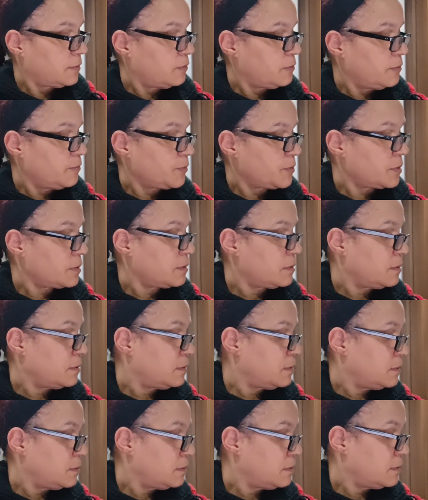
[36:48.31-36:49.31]
Whoops.
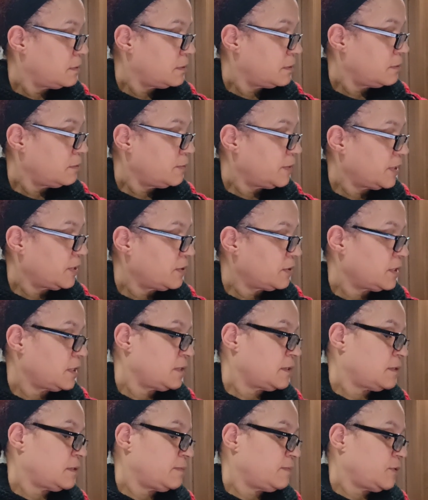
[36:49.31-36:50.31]
Oh my God,
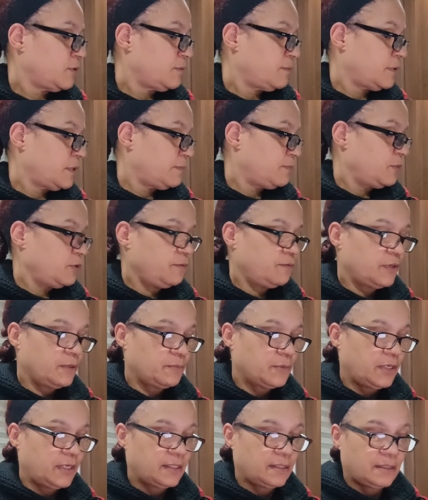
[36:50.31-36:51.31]
I'm
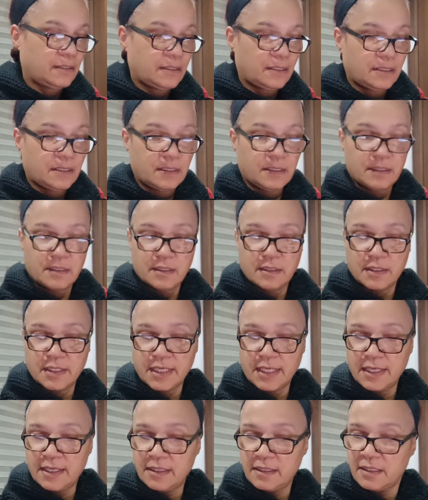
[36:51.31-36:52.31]
moving my,
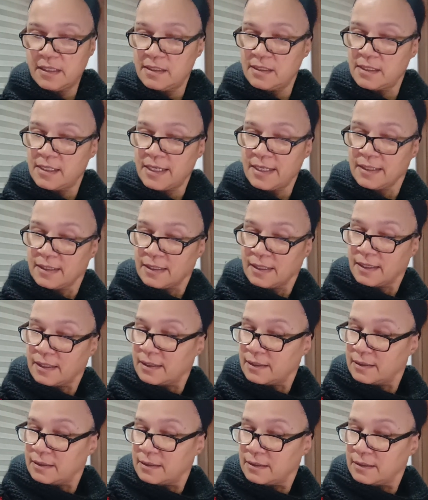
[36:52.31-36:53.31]
okay, and then like that.